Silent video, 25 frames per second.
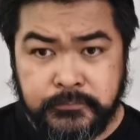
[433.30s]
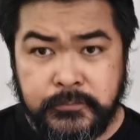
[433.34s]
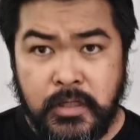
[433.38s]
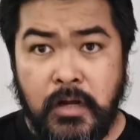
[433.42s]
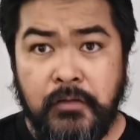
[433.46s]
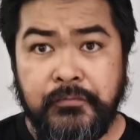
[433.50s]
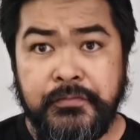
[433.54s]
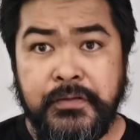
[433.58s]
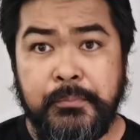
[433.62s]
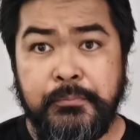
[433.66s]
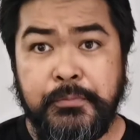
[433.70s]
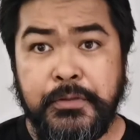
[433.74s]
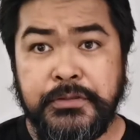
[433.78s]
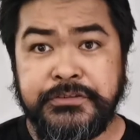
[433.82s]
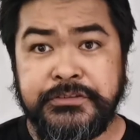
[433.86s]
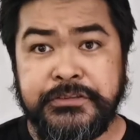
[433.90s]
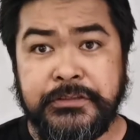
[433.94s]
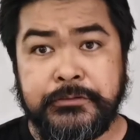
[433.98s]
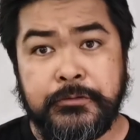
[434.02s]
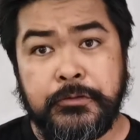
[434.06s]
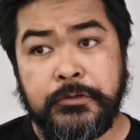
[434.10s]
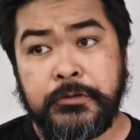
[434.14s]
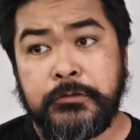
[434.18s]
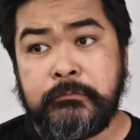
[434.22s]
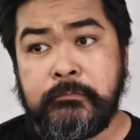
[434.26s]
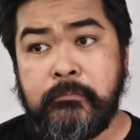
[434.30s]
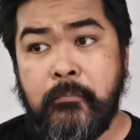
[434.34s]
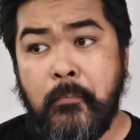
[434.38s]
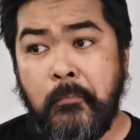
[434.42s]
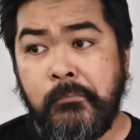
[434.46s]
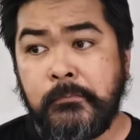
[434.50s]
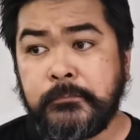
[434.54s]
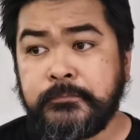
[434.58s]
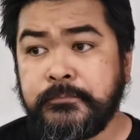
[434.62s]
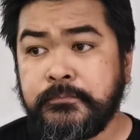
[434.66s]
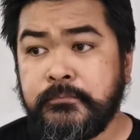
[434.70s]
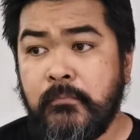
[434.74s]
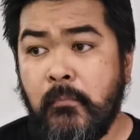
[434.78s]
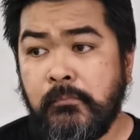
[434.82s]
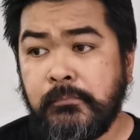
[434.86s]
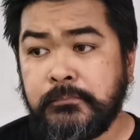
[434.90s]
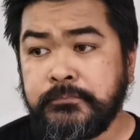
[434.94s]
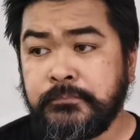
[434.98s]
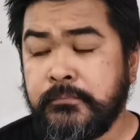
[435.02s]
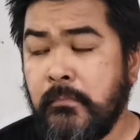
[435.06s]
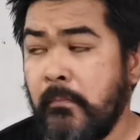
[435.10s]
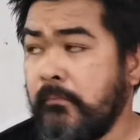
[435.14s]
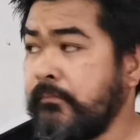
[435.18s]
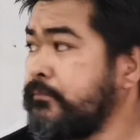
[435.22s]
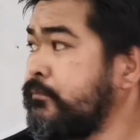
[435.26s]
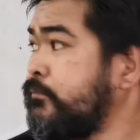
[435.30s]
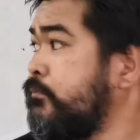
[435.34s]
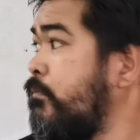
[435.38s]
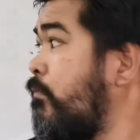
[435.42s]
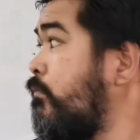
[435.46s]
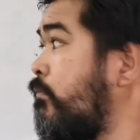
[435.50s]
of the brisket cook. Mm.